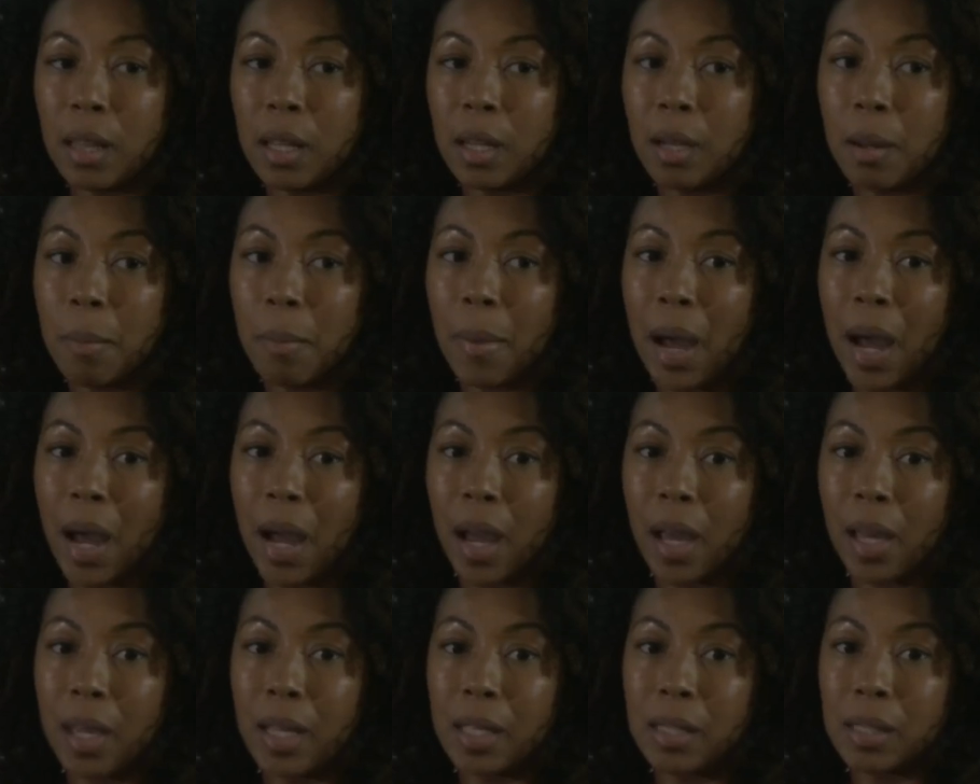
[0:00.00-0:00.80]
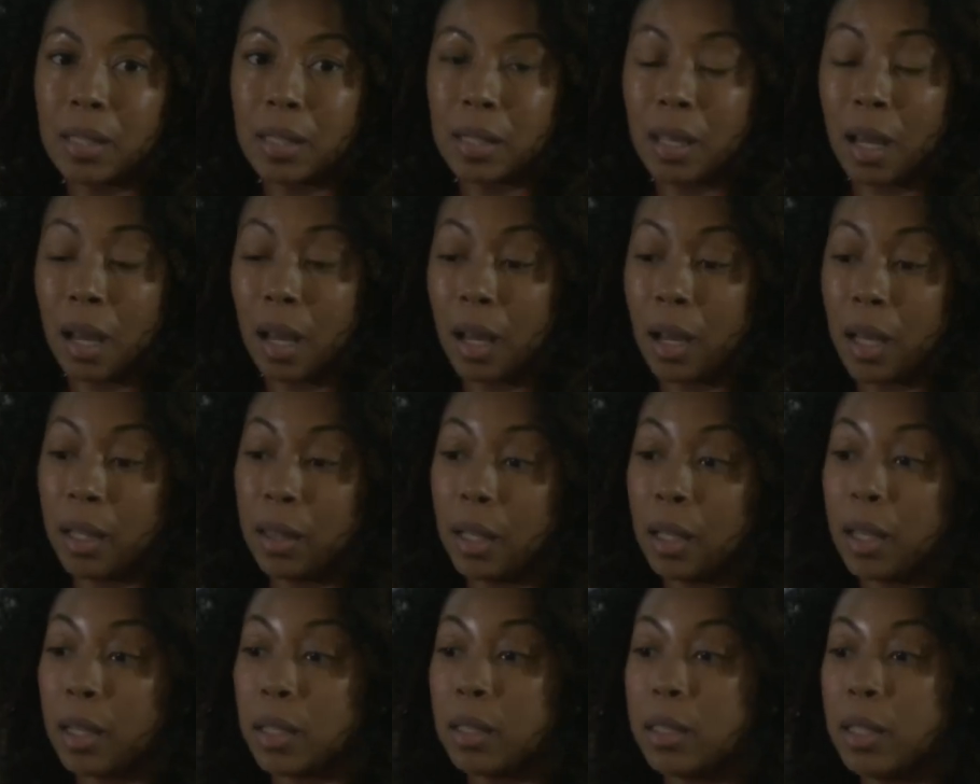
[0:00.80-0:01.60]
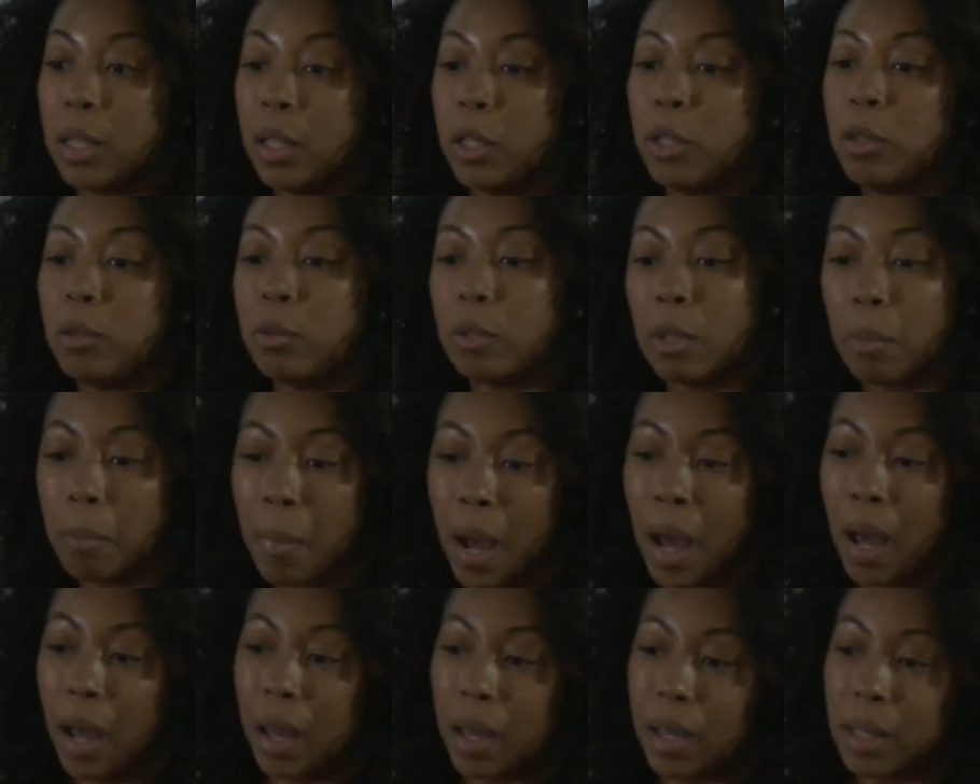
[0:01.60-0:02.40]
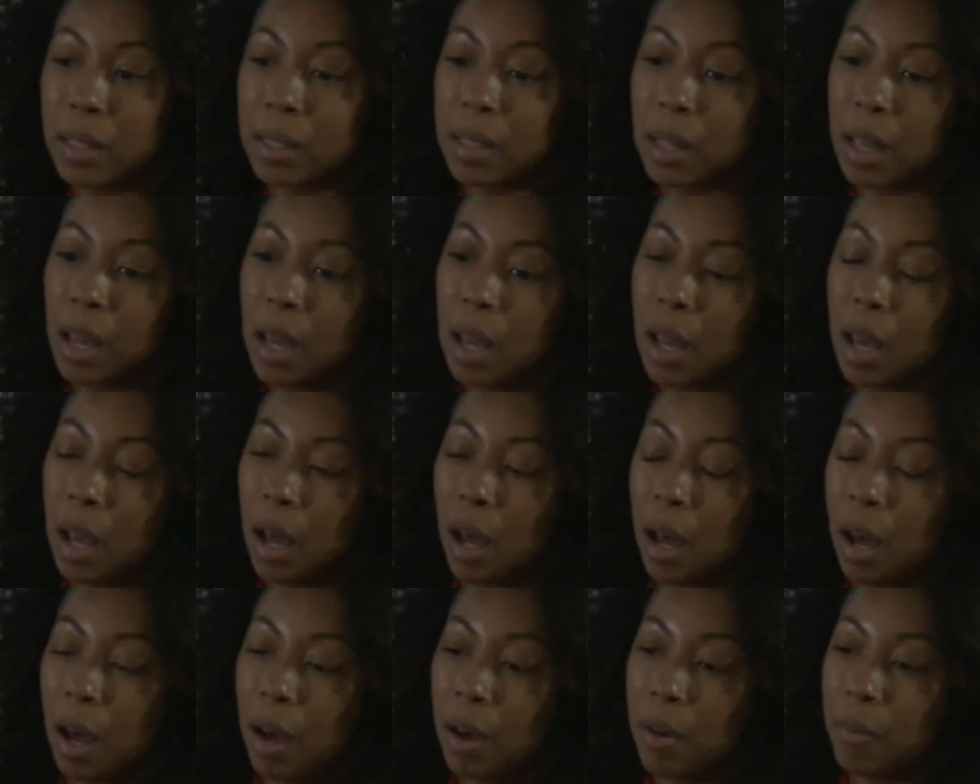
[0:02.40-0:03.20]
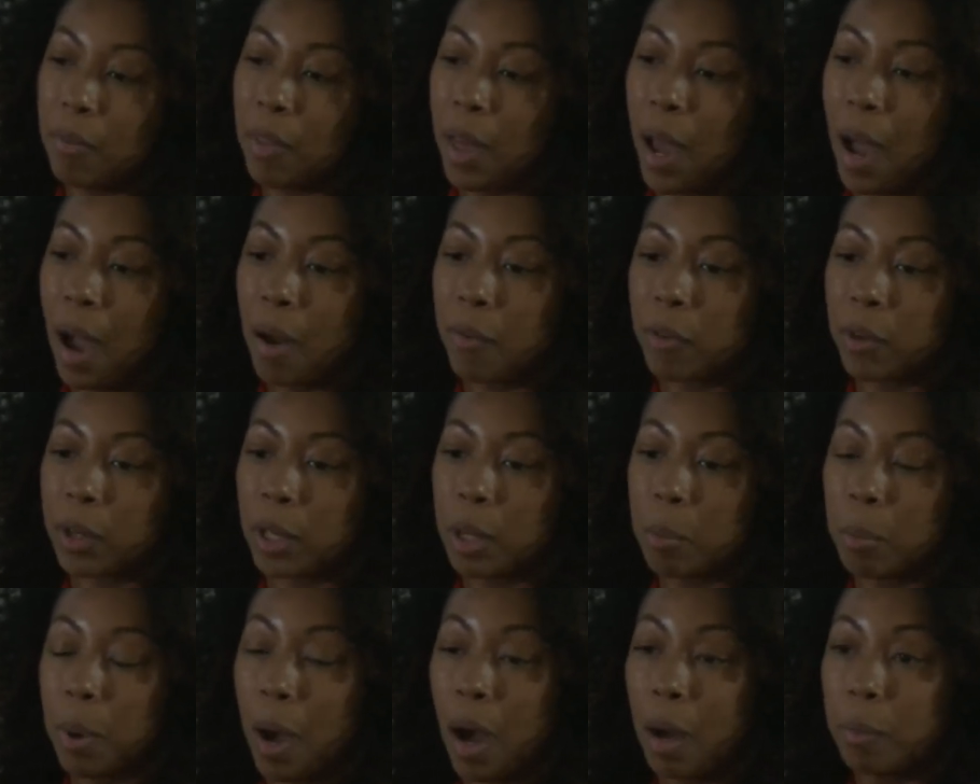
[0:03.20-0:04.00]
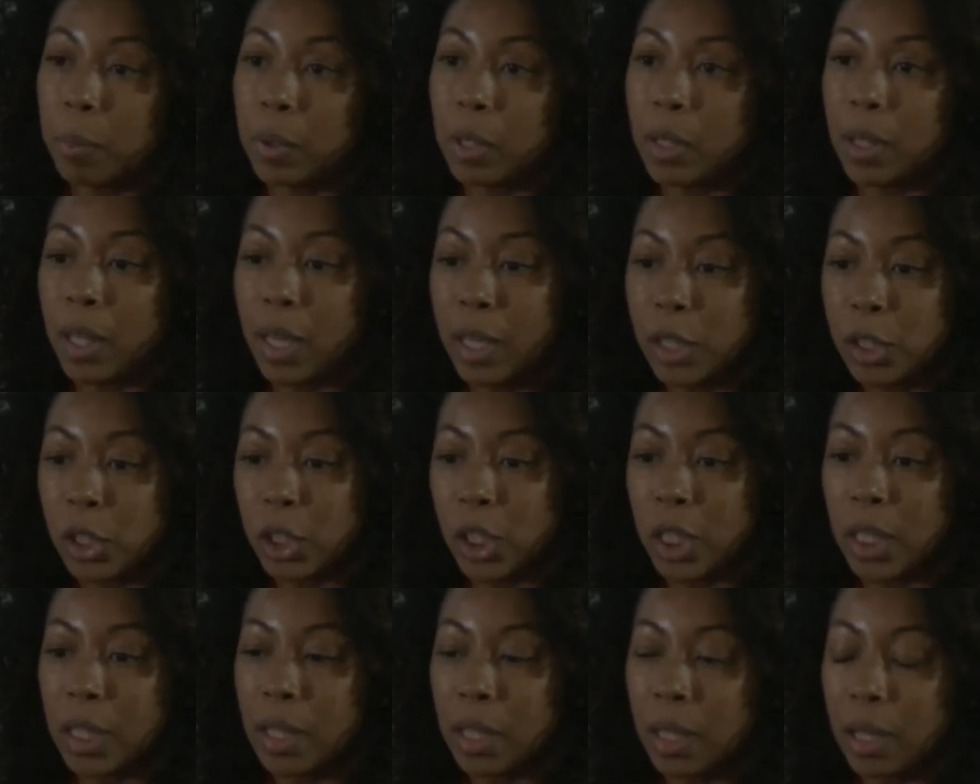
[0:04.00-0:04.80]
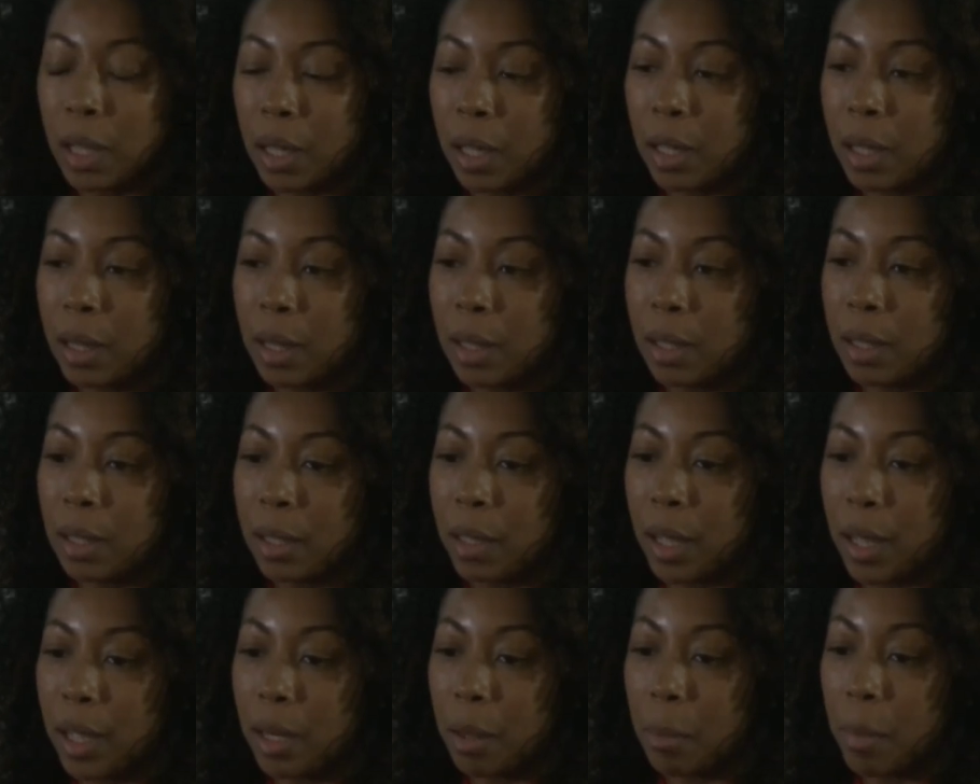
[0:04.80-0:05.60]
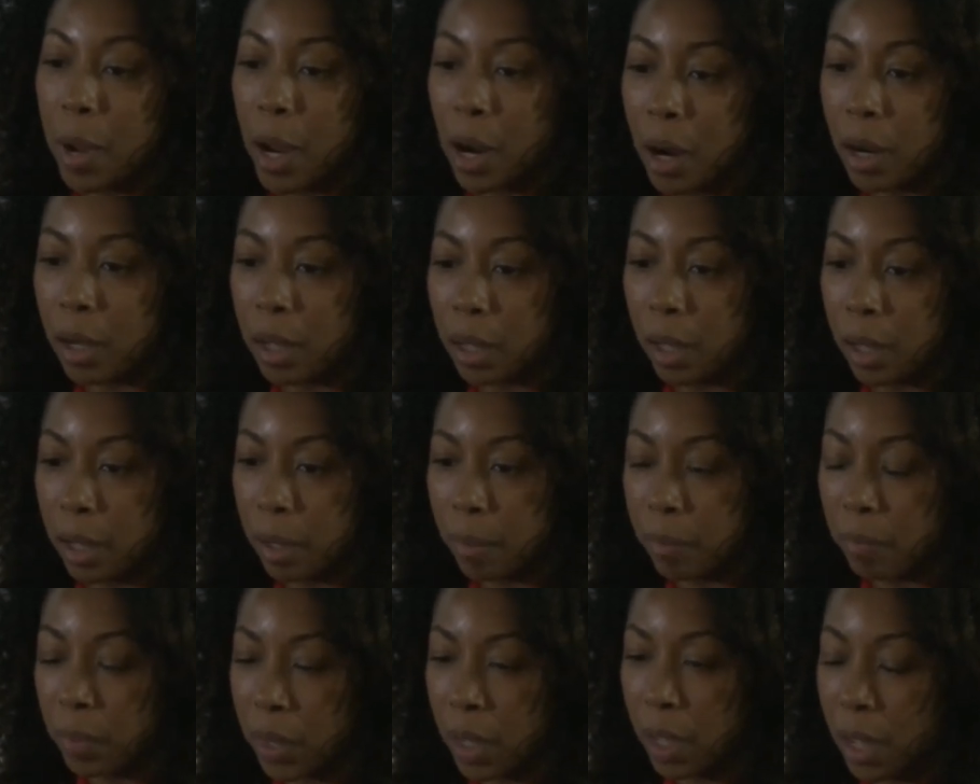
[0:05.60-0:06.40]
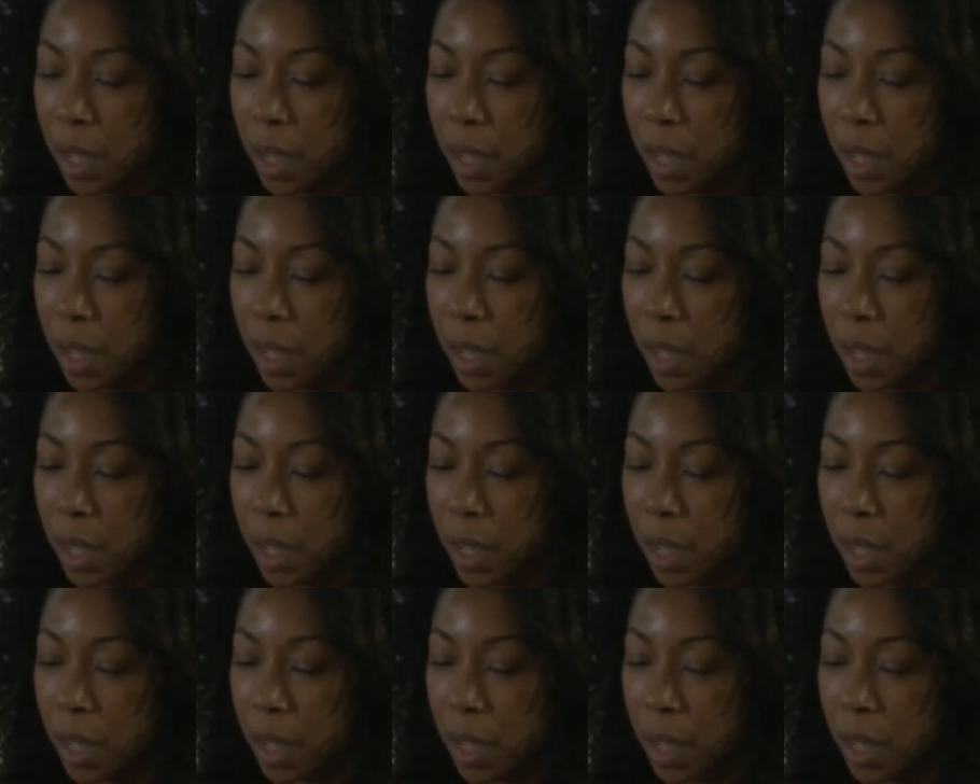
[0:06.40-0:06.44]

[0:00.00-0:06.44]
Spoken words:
the demise and the continued demise of the African population in America.